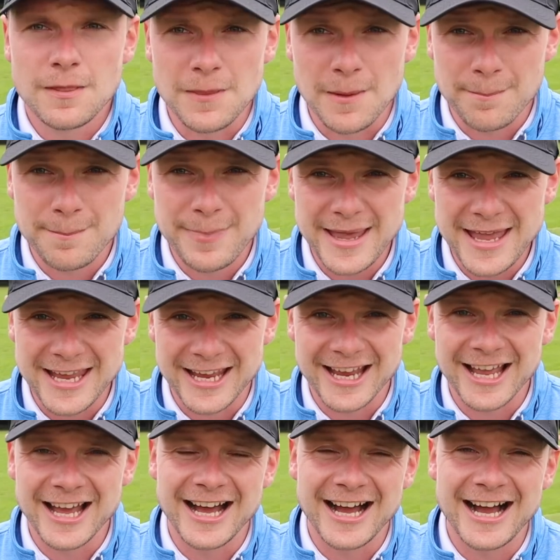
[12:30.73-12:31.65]
The
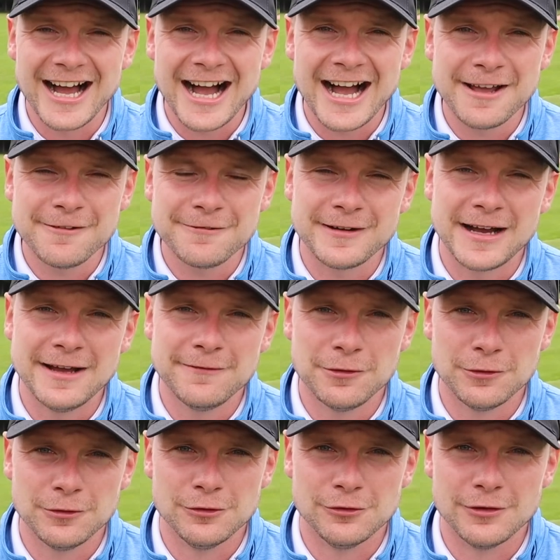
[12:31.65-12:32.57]
Ping
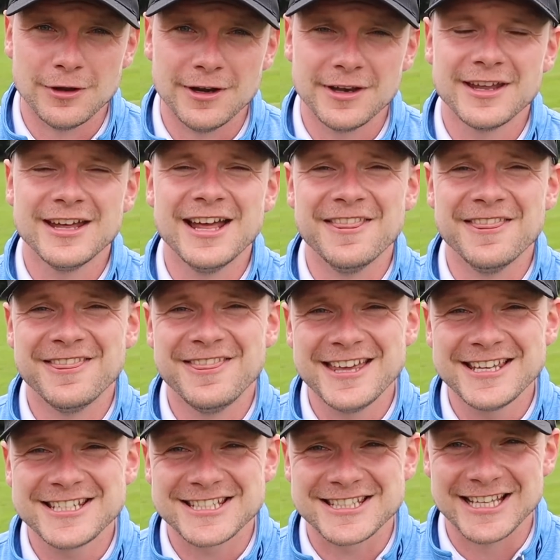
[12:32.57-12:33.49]
i500, and
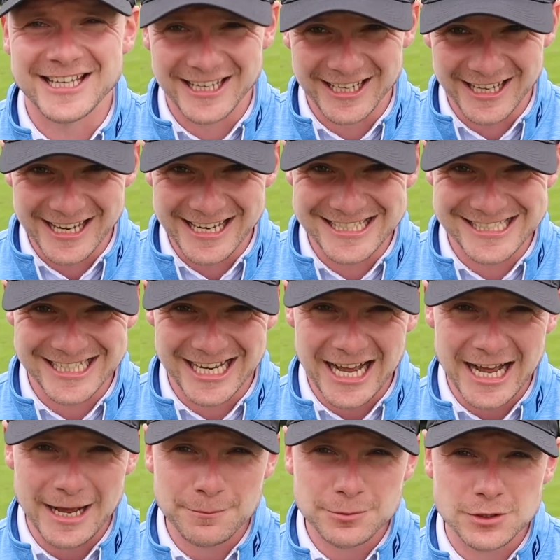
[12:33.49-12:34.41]
this thing is
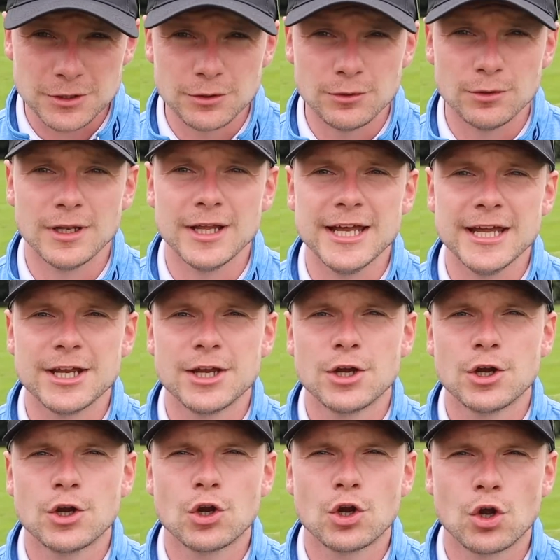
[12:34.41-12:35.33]
absolutely
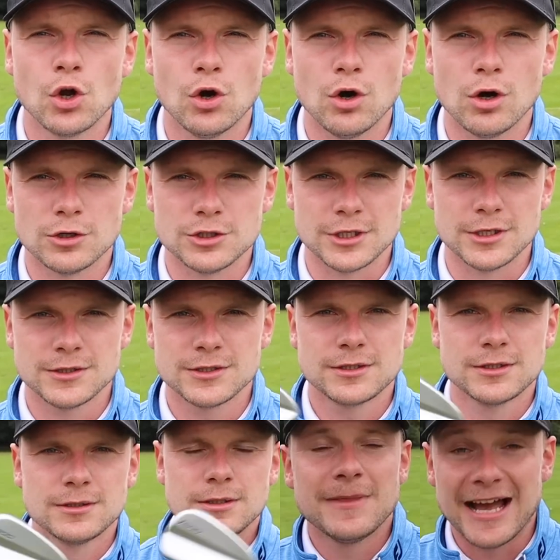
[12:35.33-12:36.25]

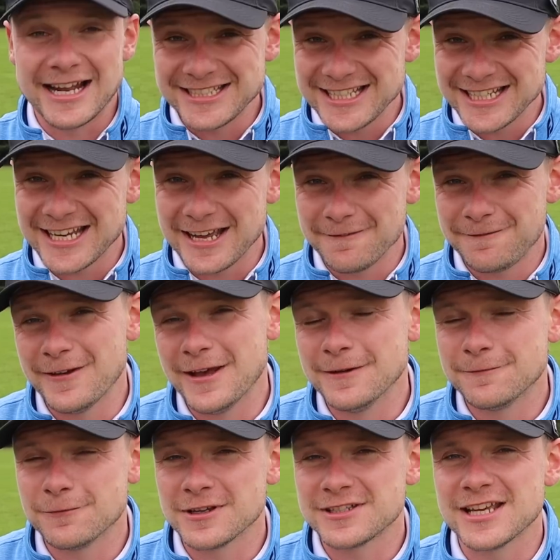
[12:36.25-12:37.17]
gorgeous. I did get
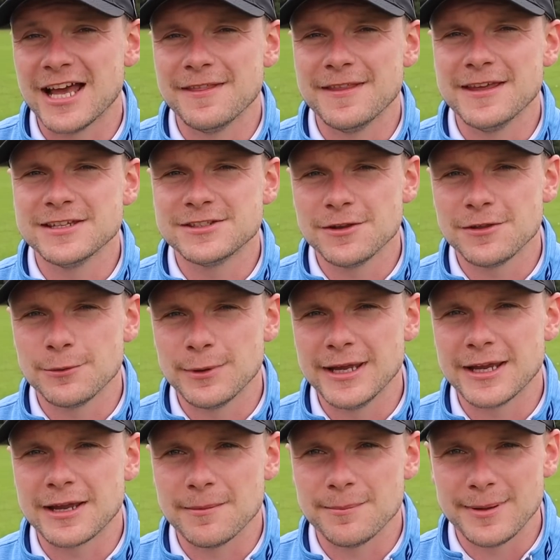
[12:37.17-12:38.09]
fitted for a set of these the other
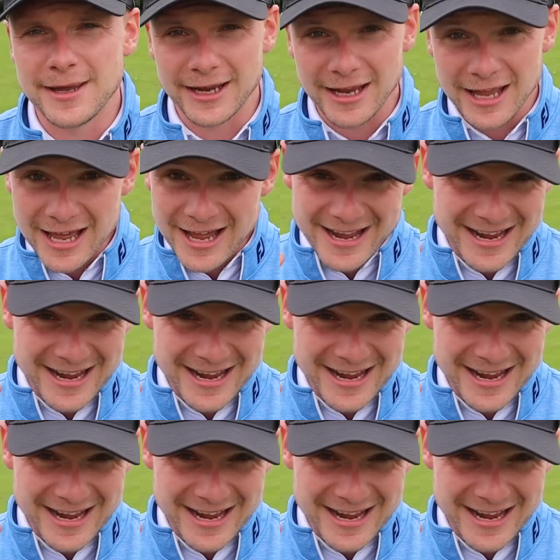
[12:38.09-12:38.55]
week at Ping.